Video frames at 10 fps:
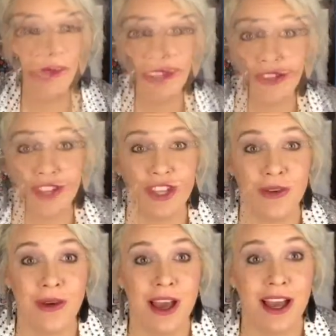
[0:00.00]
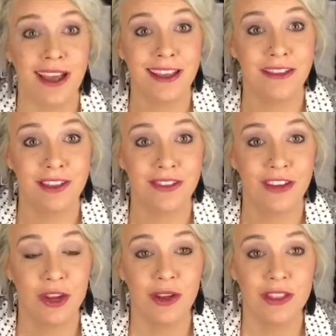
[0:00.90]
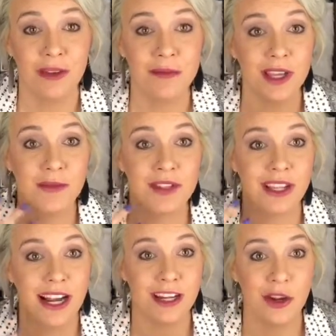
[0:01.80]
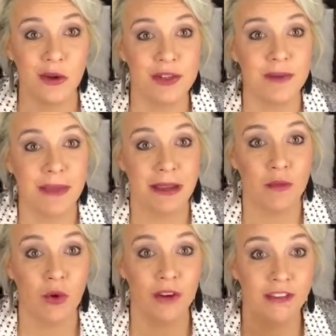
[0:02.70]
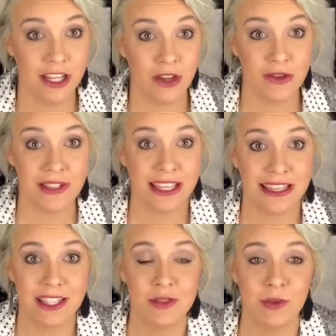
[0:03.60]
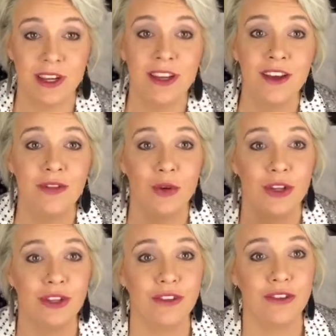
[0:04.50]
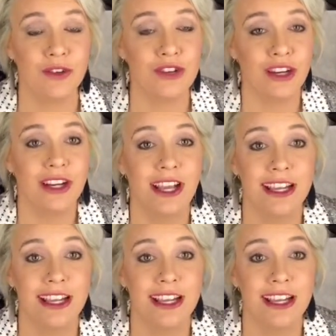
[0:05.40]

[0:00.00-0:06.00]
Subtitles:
Make sure that you give this video a thumbs up so that I know to make more videos like this one for you in the future.